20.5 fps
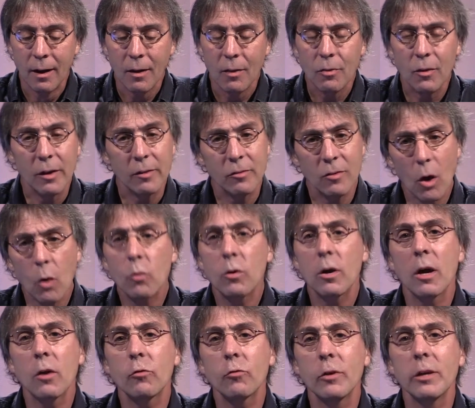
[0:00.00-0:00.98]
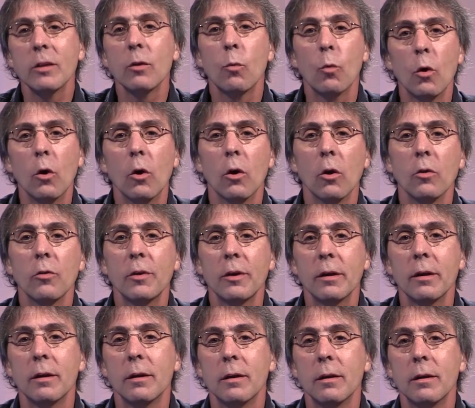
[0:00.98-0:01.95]
There's no country in the world
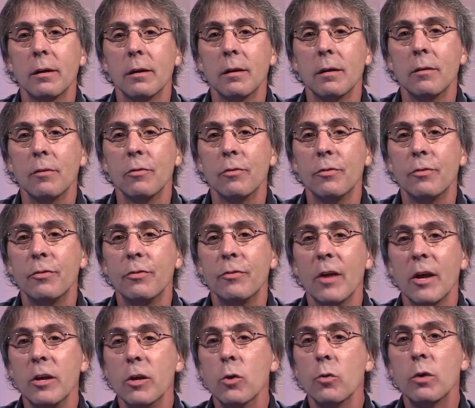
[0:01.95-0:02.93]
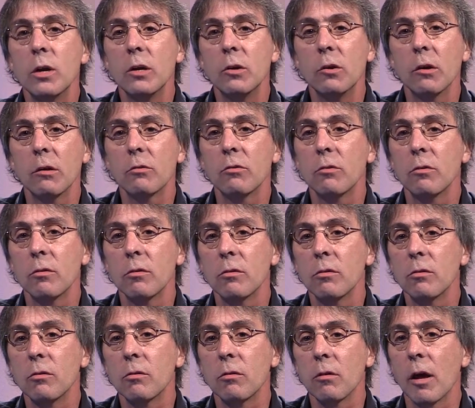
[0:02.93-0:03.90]
that you can just
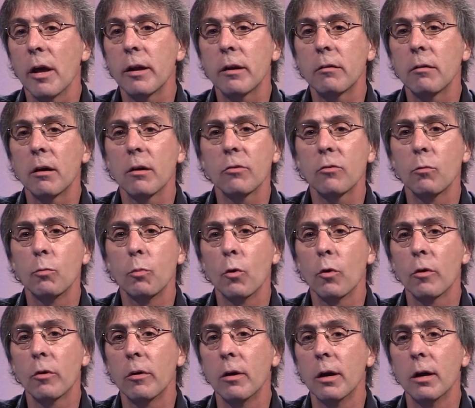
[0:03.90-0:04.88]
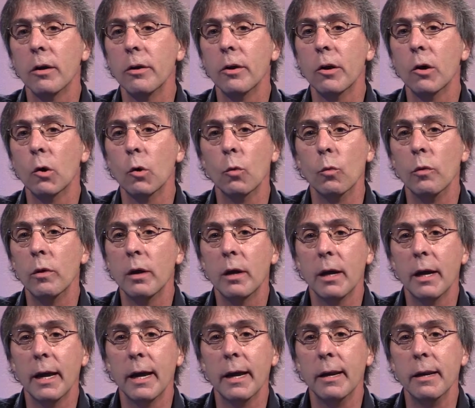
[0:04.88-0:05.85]
slide across the border unknown
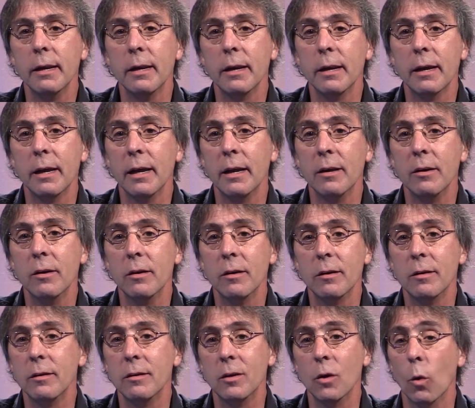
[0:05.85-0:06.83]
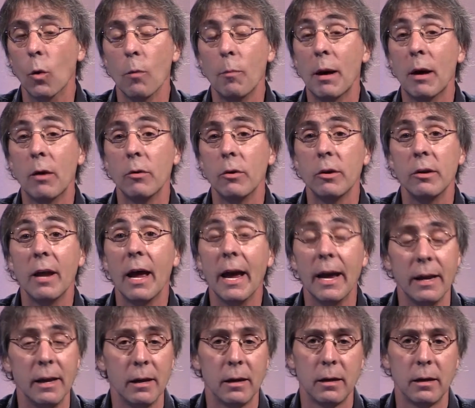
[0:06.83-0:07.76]
and go about your day.